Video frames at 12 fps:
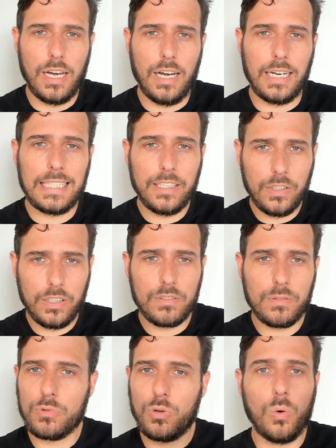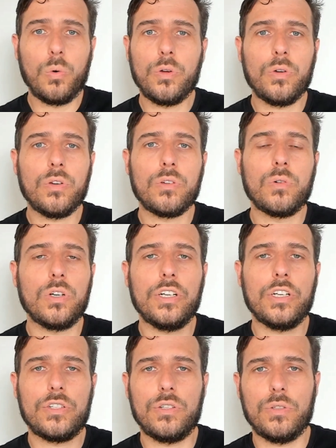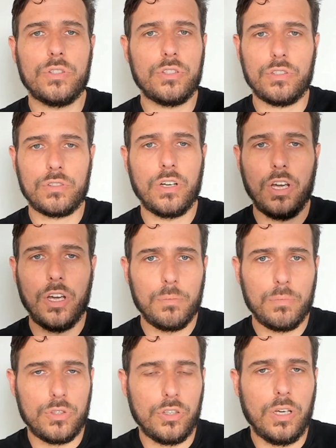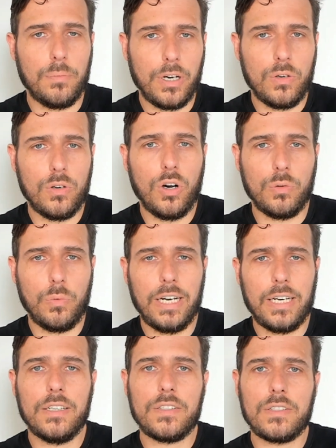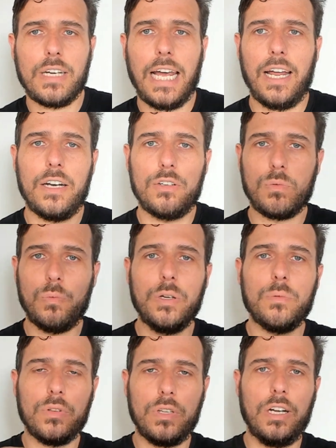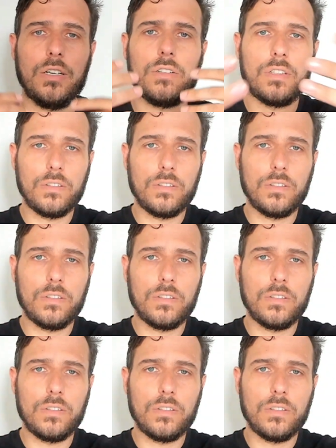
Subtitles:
click on it. So all you need to do is just put your email on the wait list, and we will then